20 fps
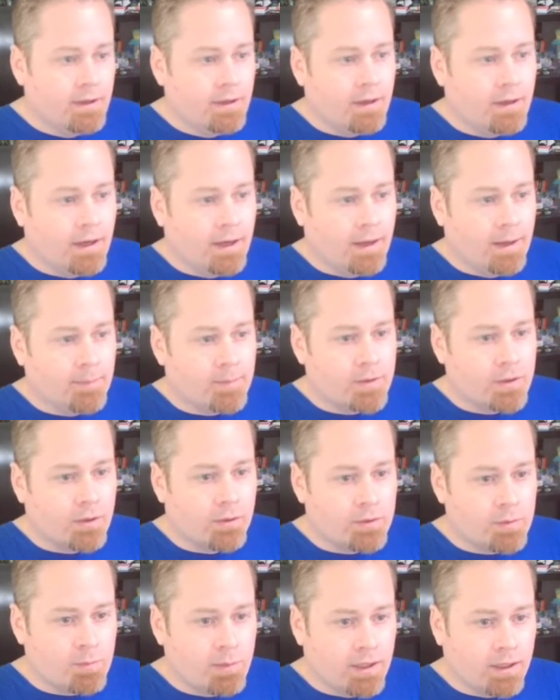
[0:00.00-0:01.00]
And so
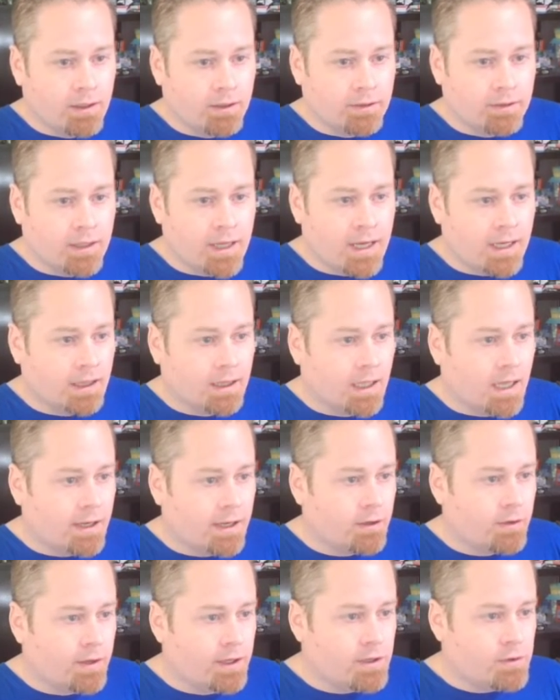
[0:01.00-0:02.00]
there's been not a lot
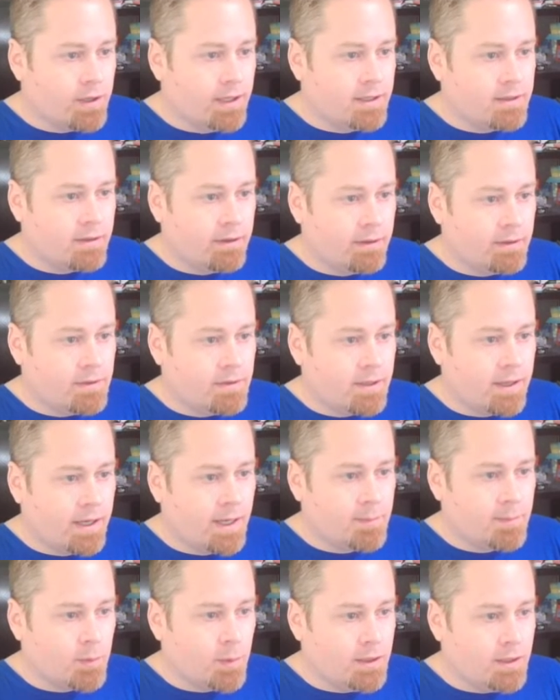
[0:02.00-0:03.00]
of great trade
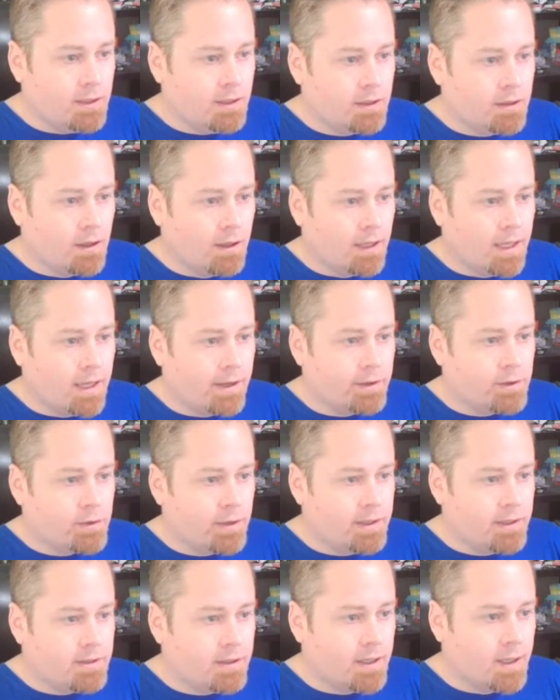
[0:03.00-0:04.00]
setups. We did call out a
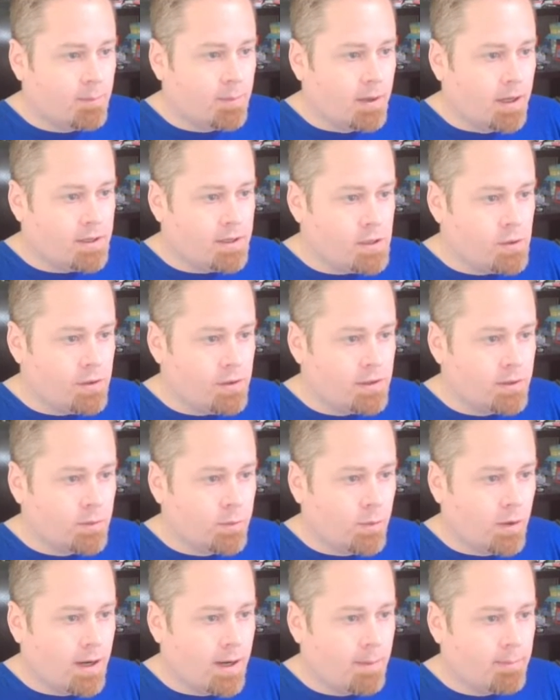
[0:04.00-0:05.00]
trade setup on
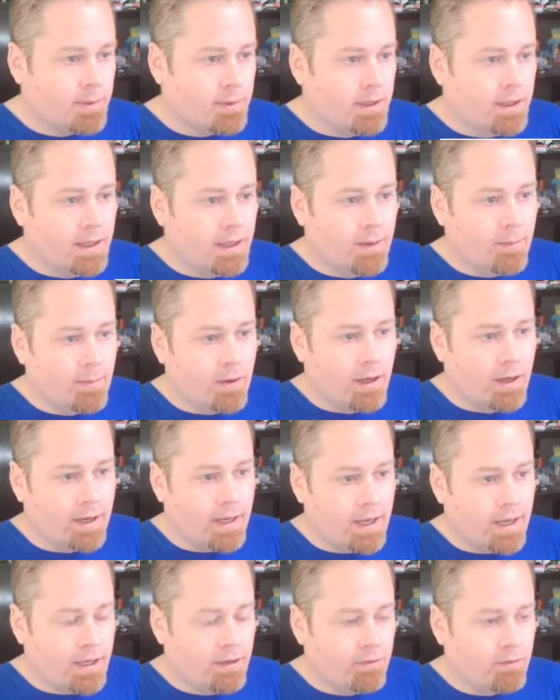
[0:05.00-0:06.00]
Uniswap, on
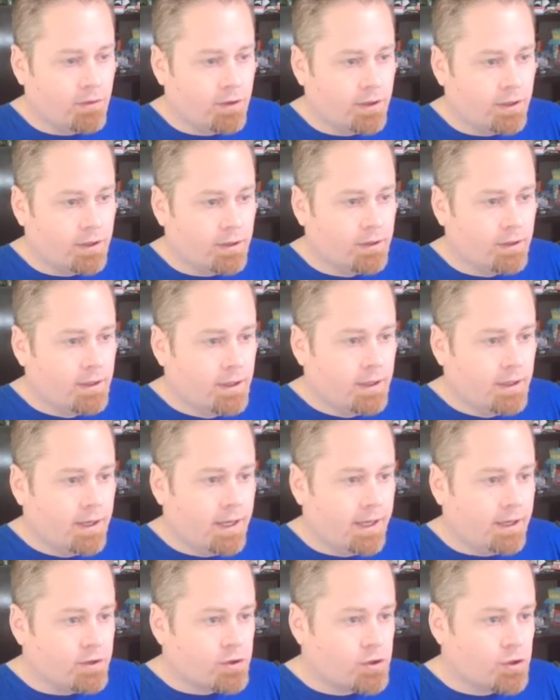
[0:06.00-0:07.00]
a inverted
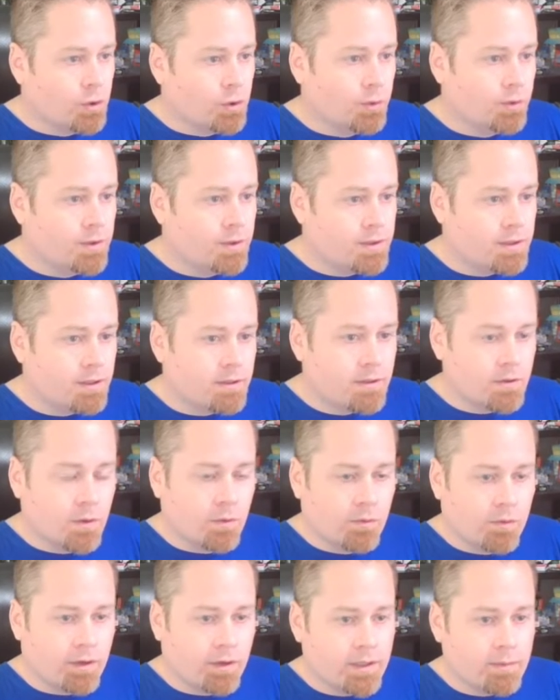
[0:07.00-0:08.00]
head and shoulders that so
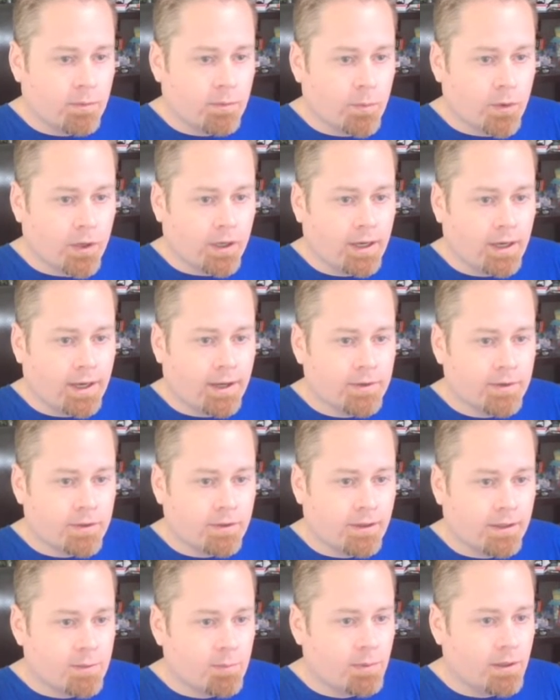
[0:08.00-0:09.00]
far has been working out. So
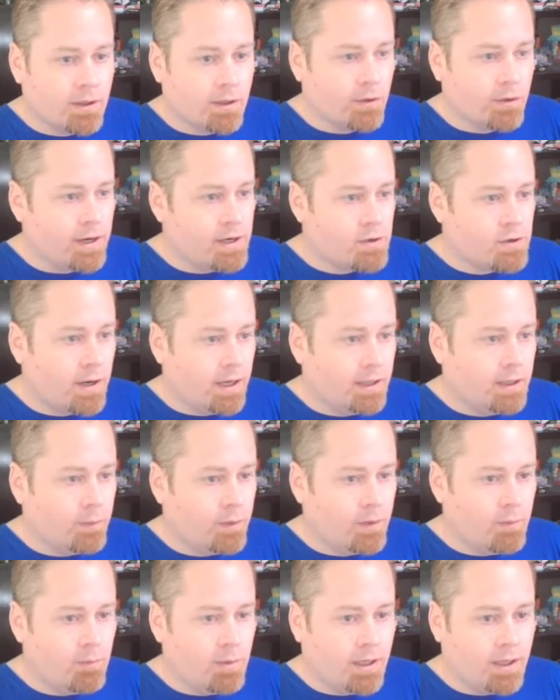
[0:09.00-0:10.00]
that's been a great trade that
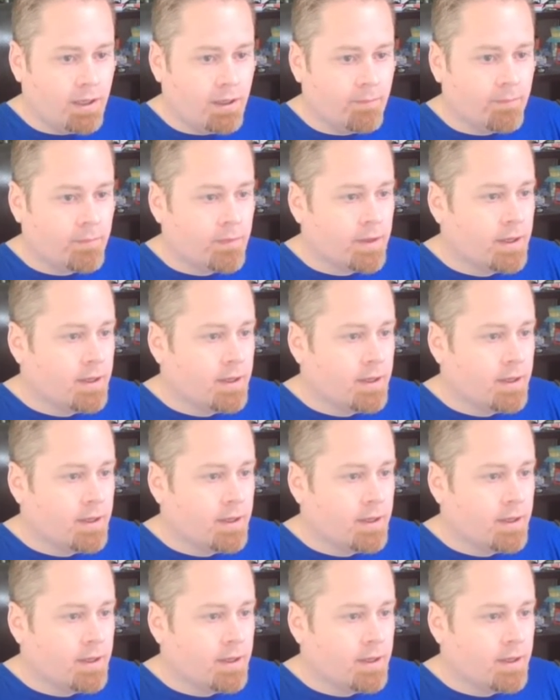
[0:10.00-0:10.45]
we've been in.